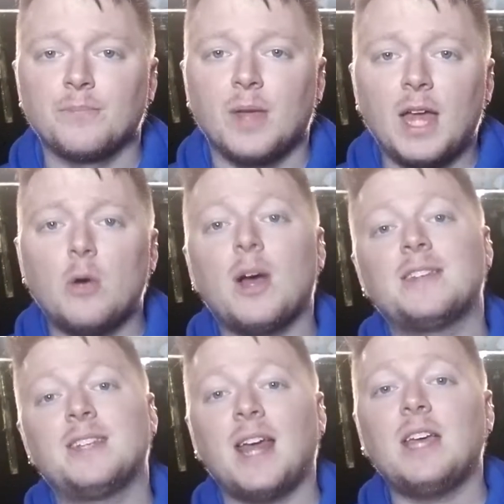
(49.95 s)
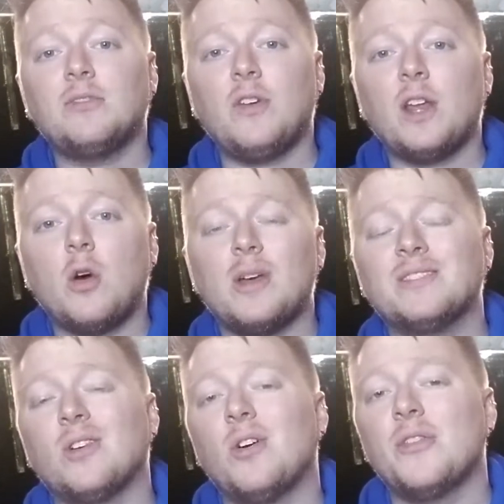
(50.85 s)
Anyway, today's video
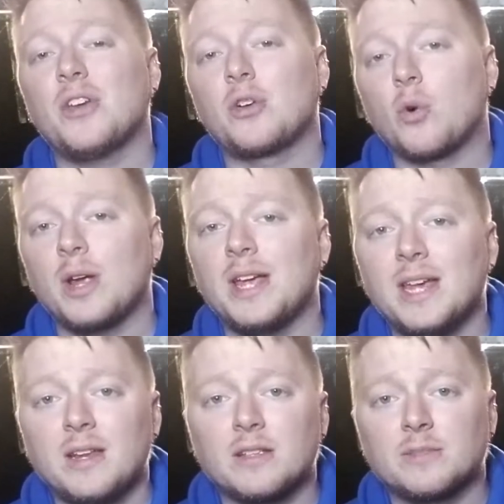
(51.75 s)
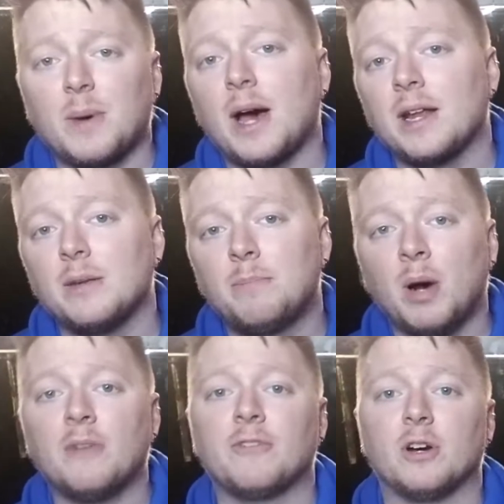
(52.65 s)
is on the green spotted
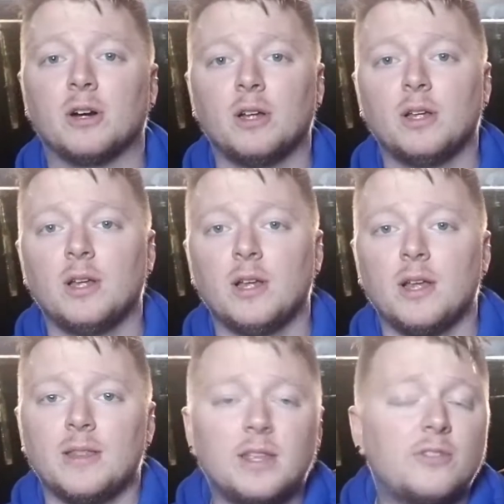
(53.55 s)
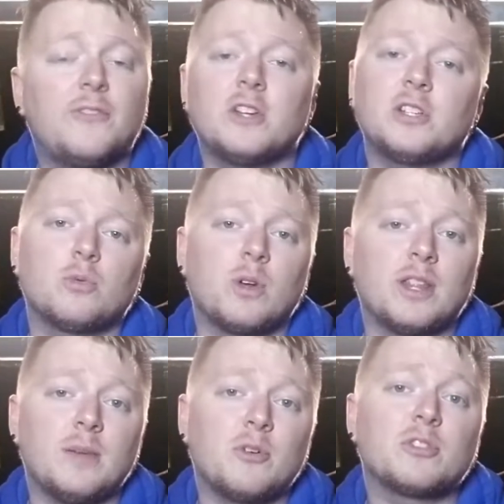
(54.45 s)
puffer. This fish is one of
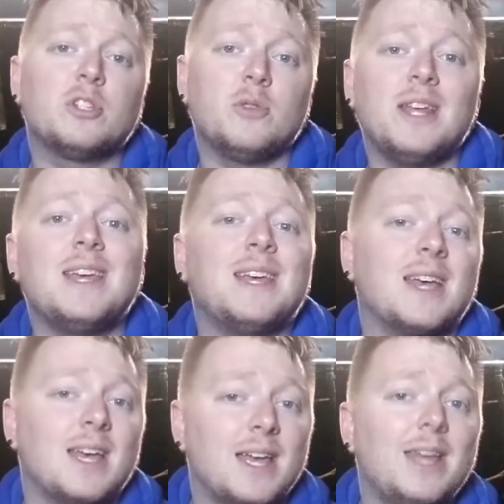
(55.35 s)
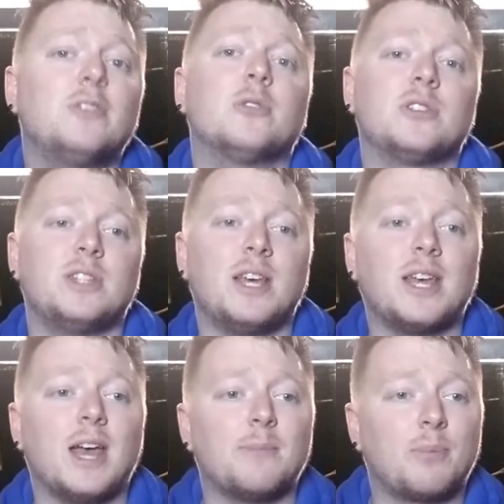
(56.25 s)
the most unique,
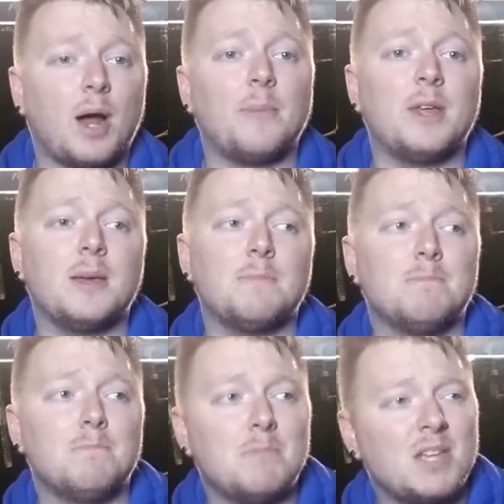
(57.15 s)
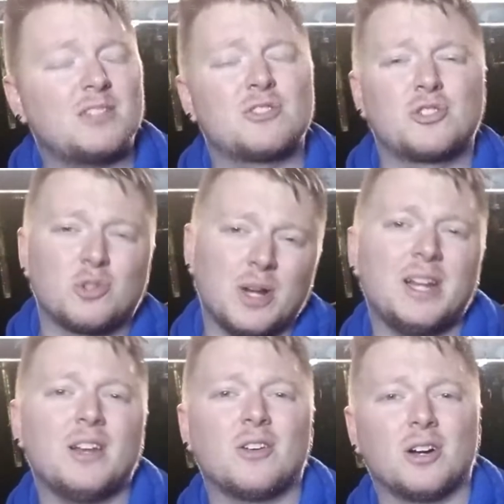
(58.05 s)
interesting, and probably
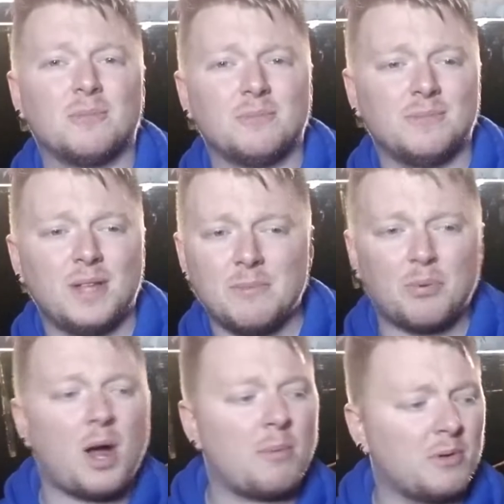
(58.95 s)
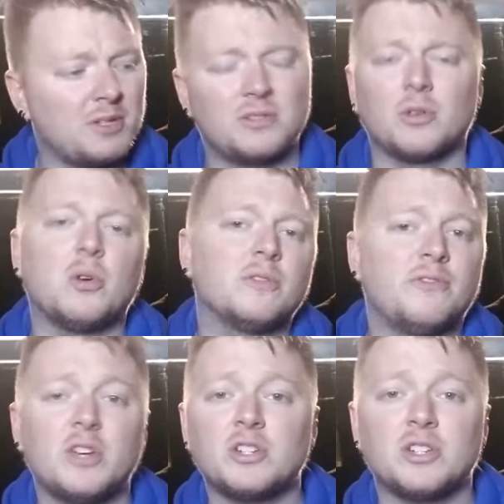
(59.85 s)
mistreated or improperly sold
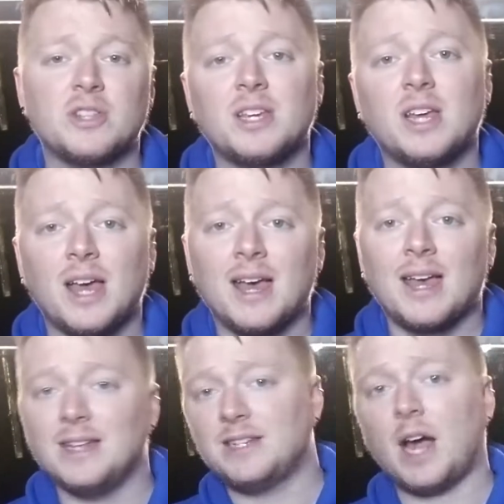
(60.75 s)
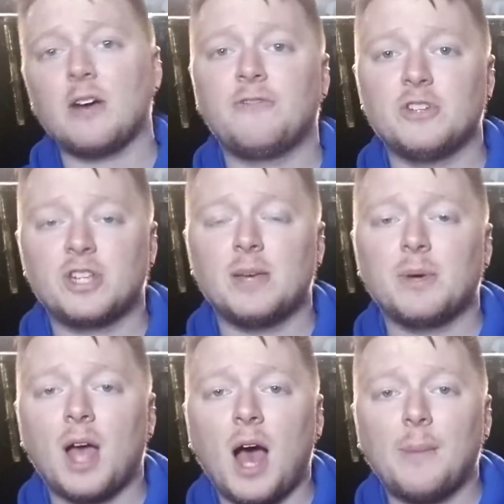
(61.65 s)
fish in the entire
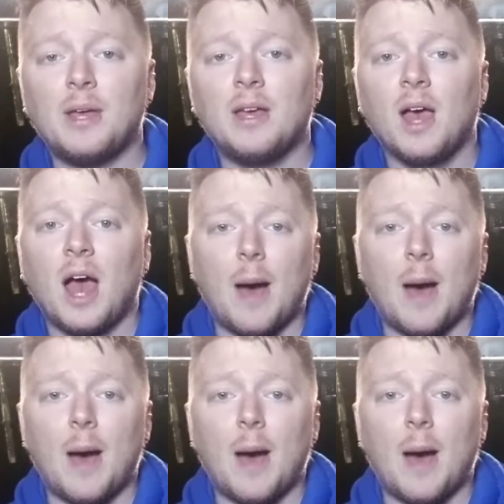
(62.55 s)
fishkeeping hobby.